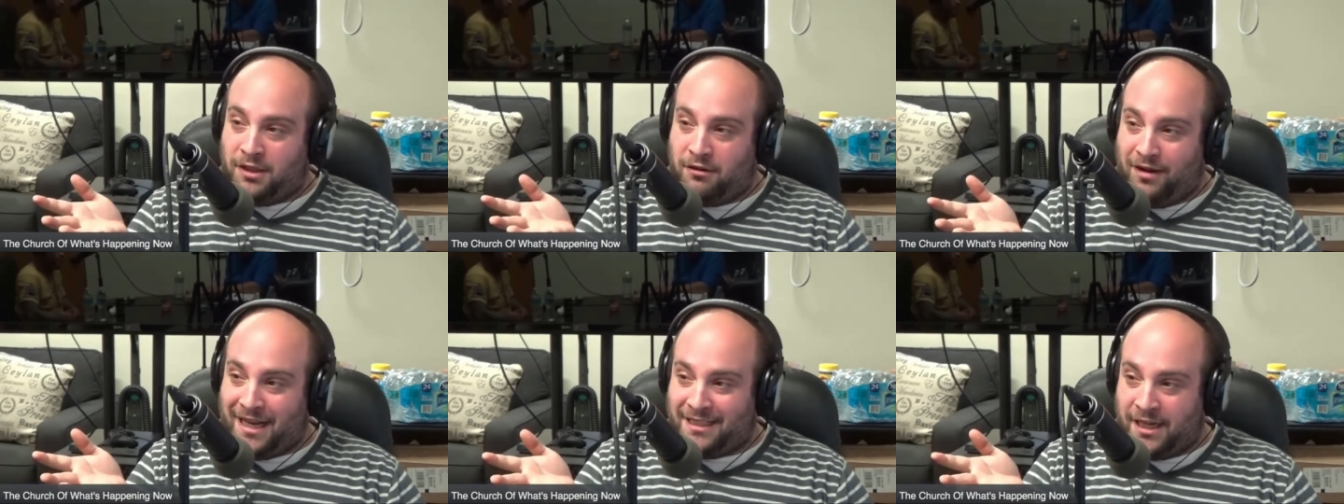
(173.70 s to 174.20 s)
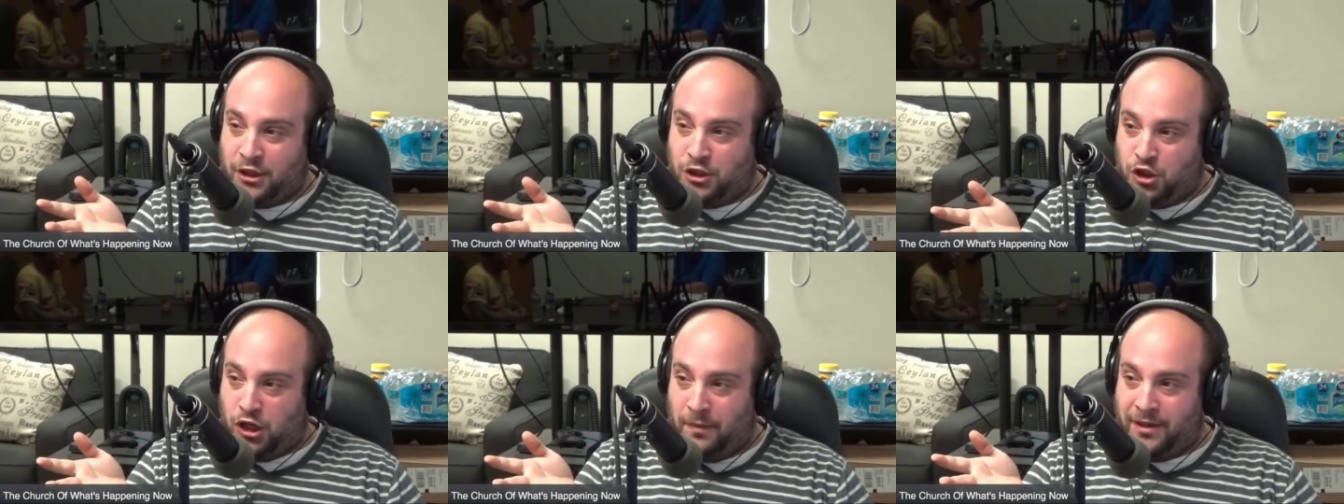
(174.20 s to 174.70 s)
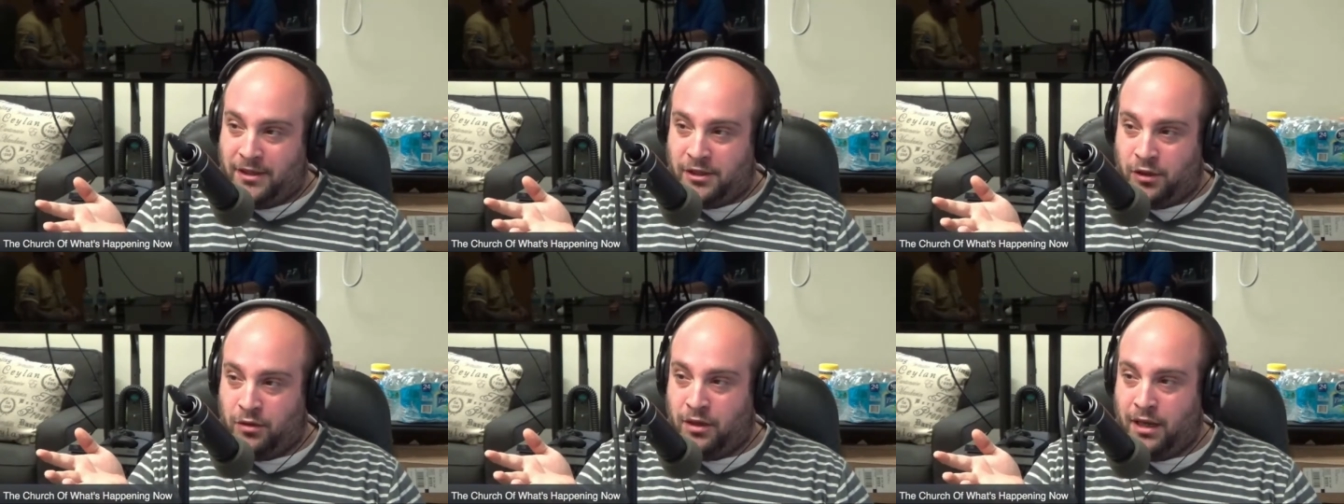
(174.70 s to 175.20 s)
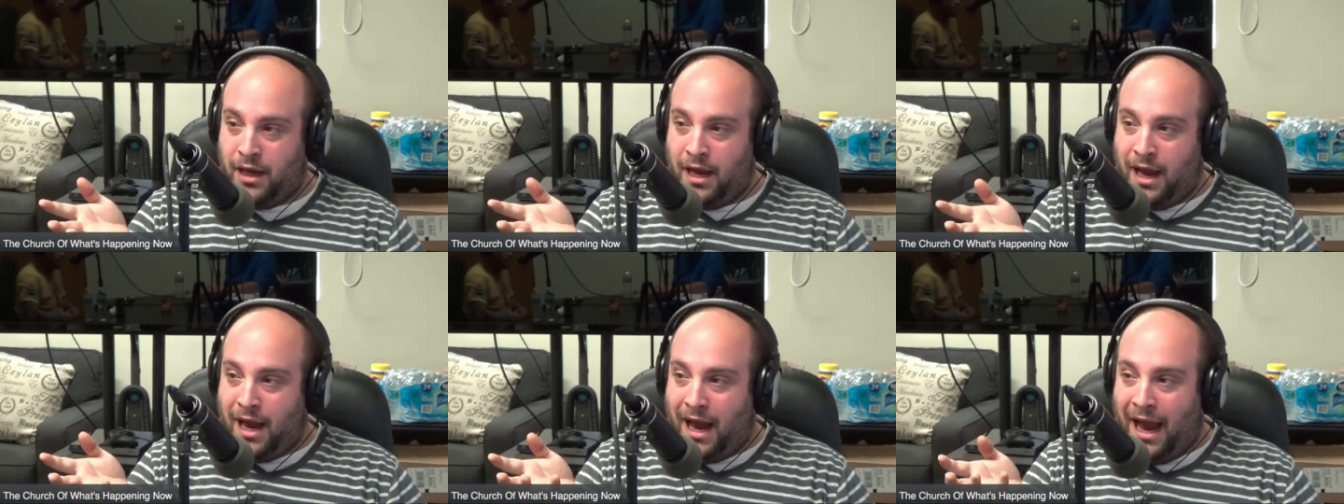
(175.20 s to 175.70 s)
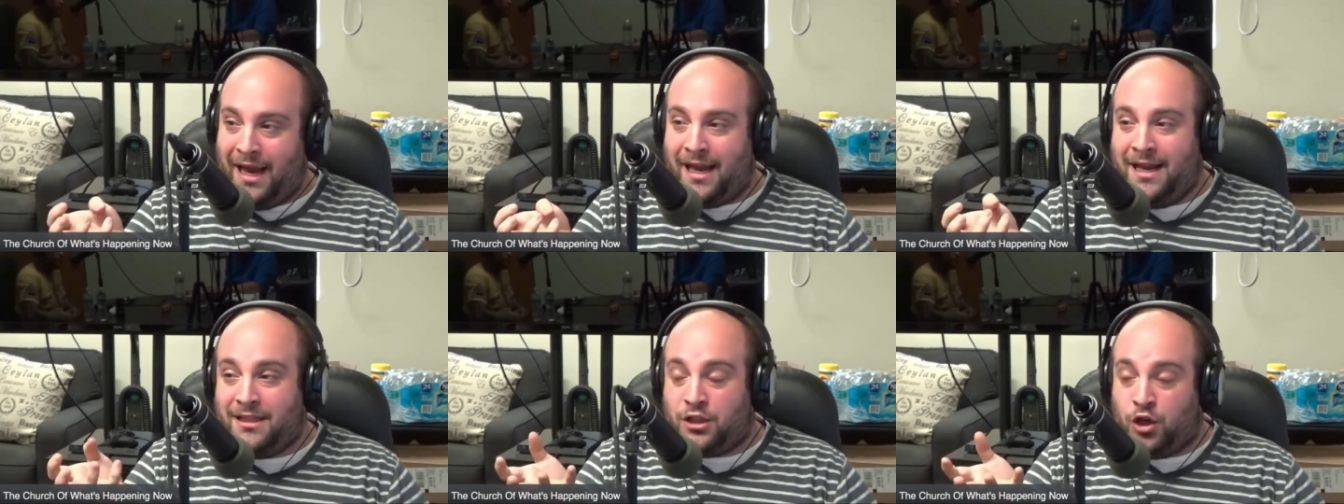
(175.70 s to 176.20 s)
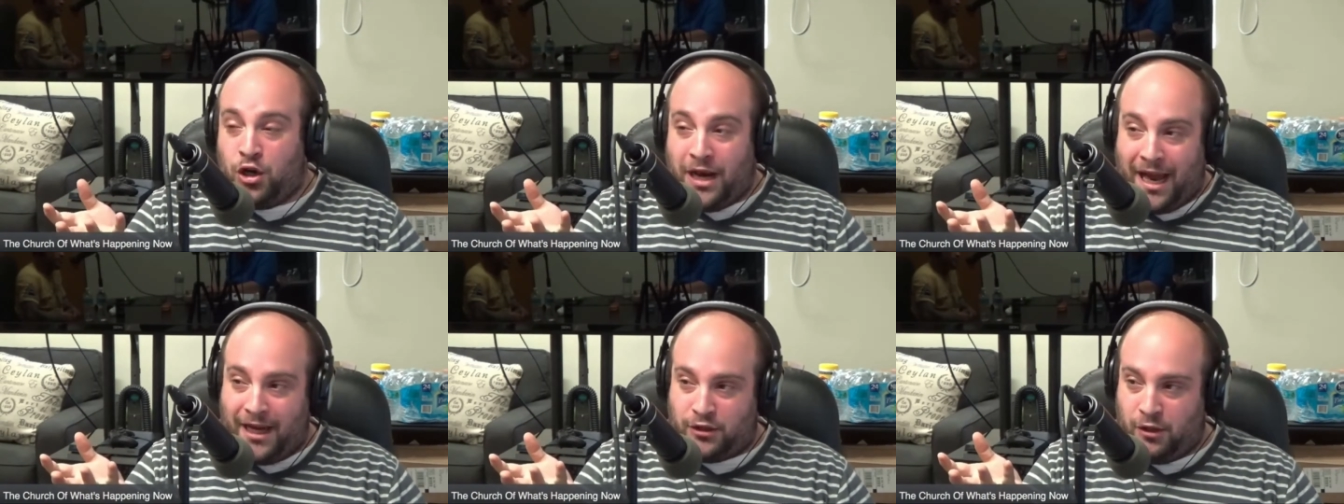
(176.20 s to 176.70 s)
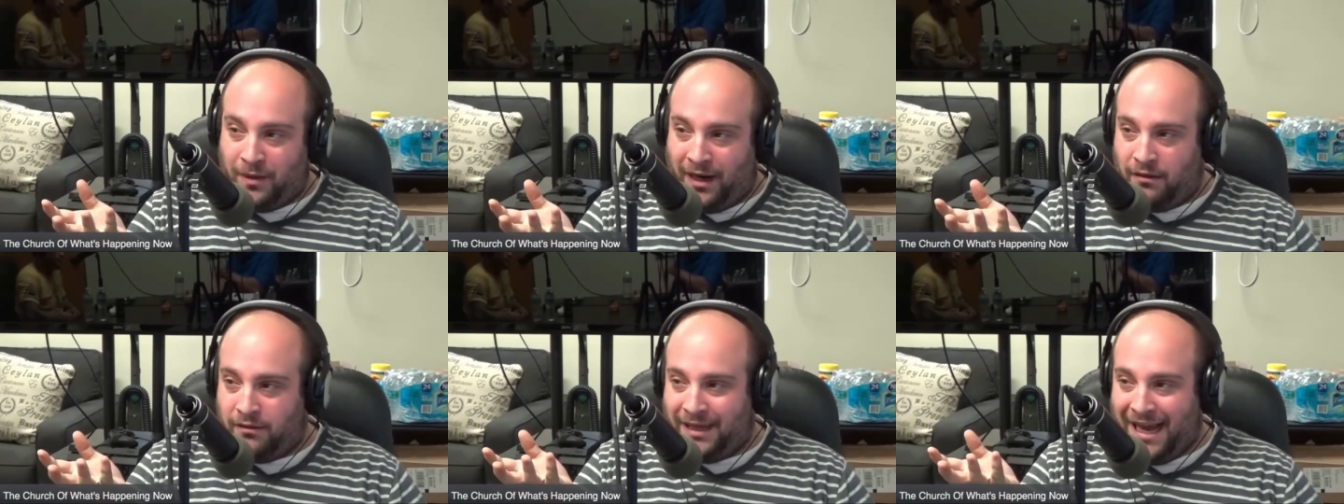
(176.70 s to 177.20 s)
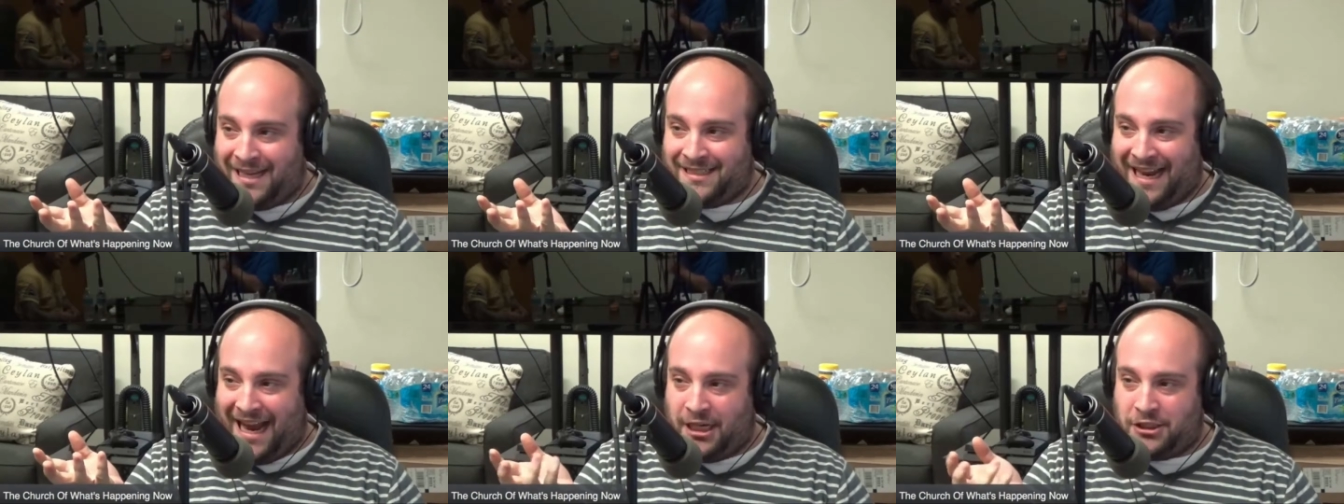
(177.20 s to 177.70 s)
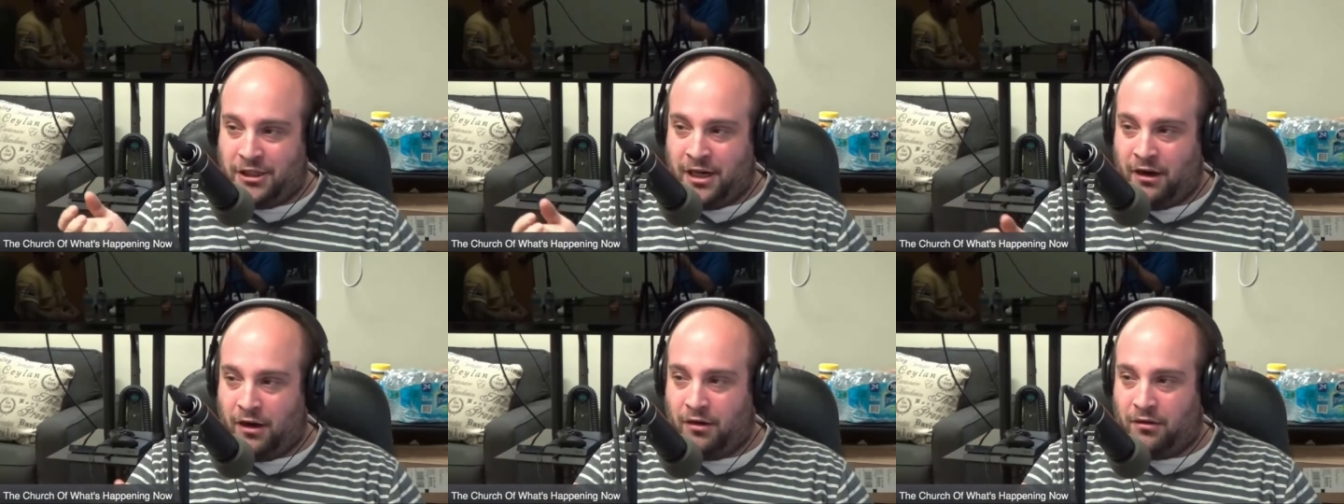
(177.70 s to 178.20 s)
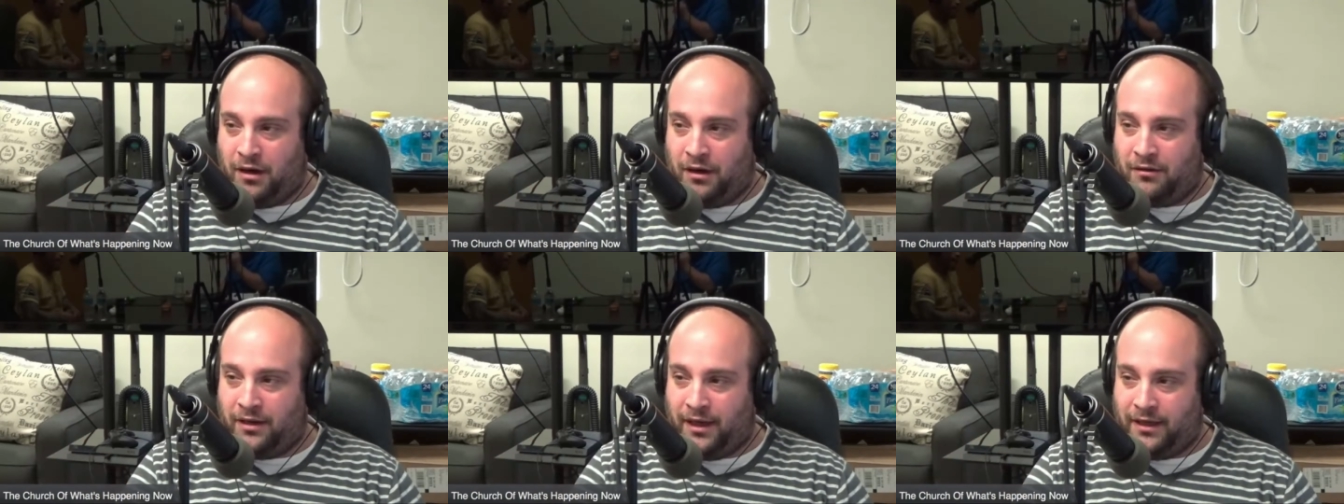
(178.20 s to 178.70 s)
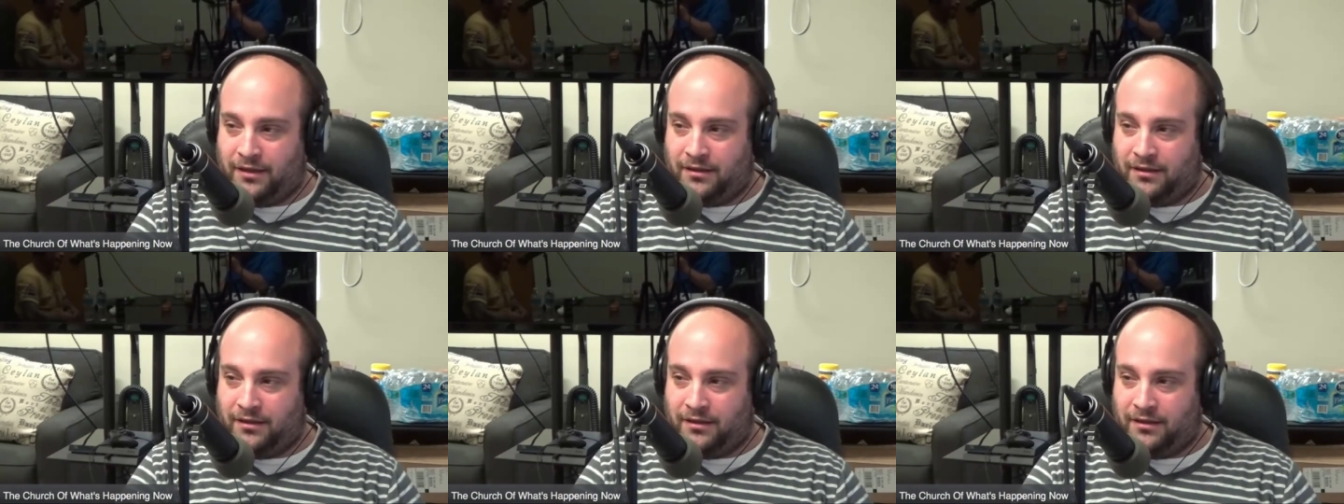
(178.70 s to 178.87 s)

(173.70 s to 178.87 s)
and Rec as like a chubby dude. I, he's a good actor, but I don't like as an action hero. I don't get it.